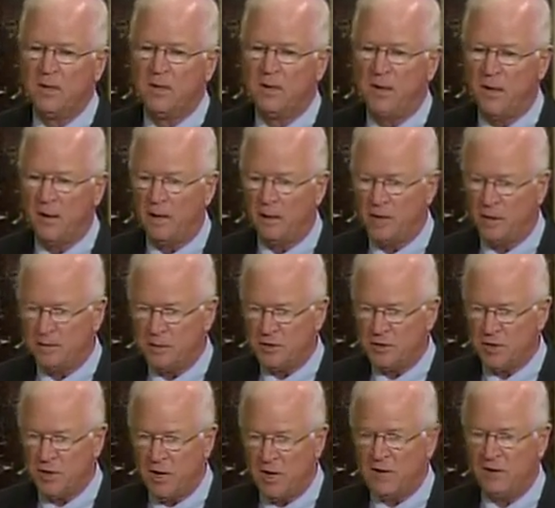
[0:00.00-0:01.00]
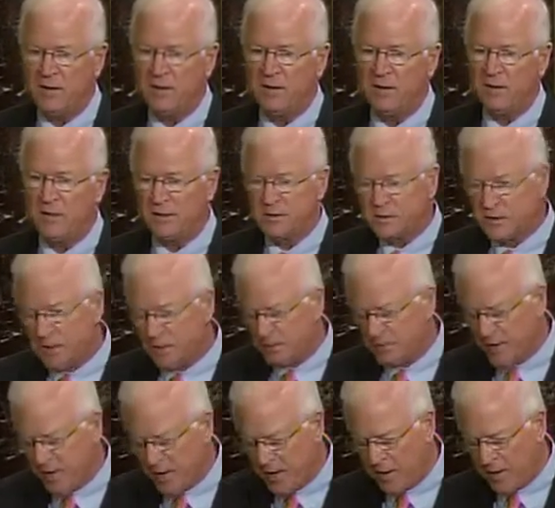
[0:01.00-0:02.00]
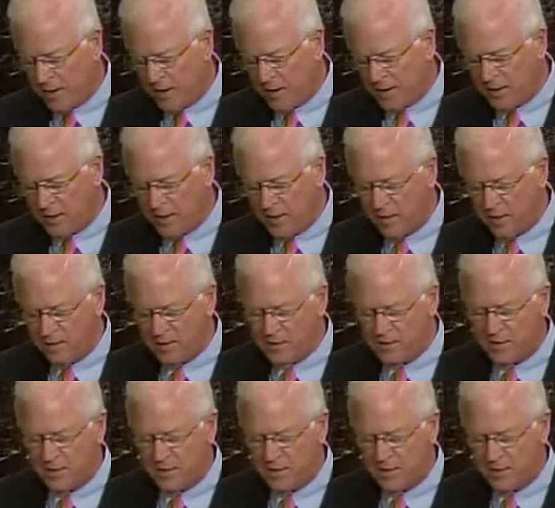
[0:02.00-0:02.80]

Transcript: Now, the majority that's in power in Congress